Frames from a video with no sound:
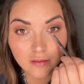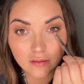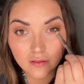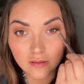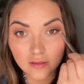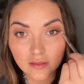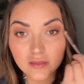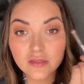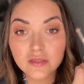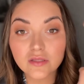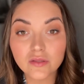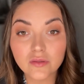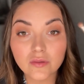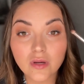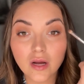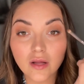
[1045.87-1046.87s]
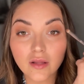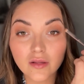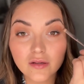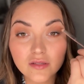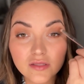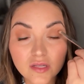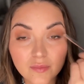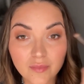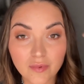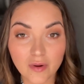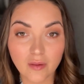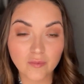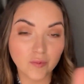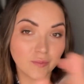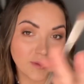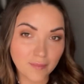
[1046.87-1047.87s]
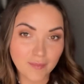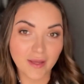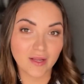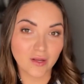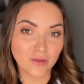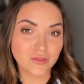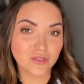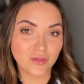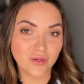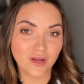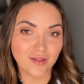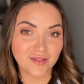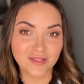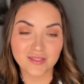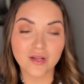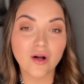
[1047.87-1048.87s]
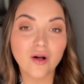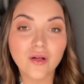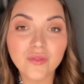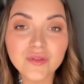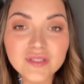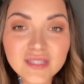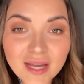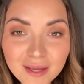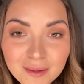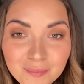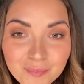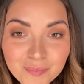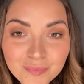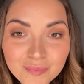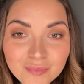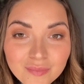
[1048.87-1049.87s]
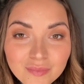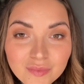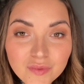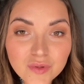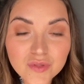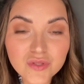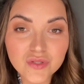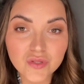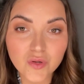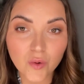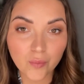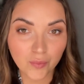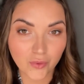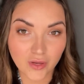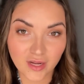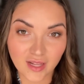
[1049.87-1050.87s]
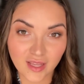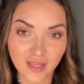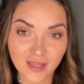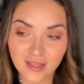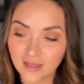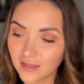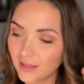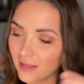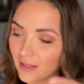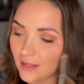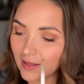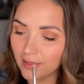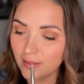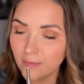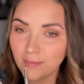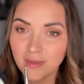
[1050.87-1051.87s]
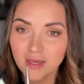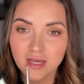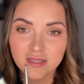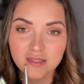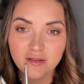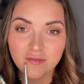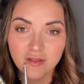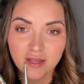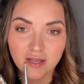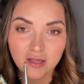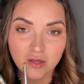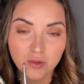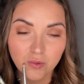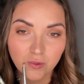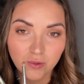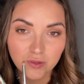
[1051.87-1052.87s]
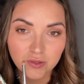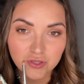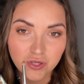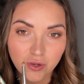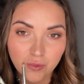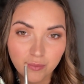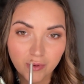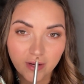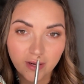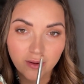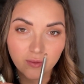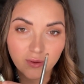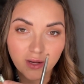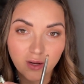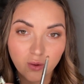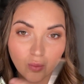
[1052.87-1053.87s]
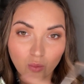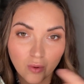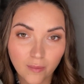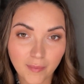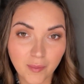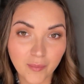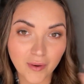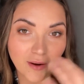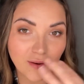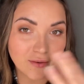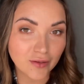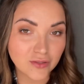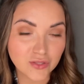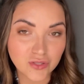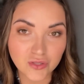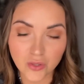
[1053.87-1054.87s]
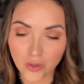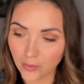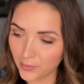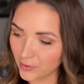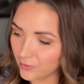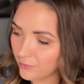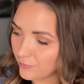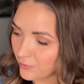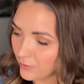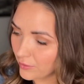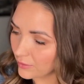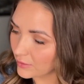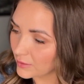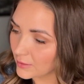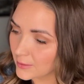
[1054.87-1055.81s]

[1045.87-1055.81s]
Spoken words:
These two colors are probably my go-to colors all the time. They're so pretty. The mix of like a cooler tone brown and a warmer brown are so beautiful.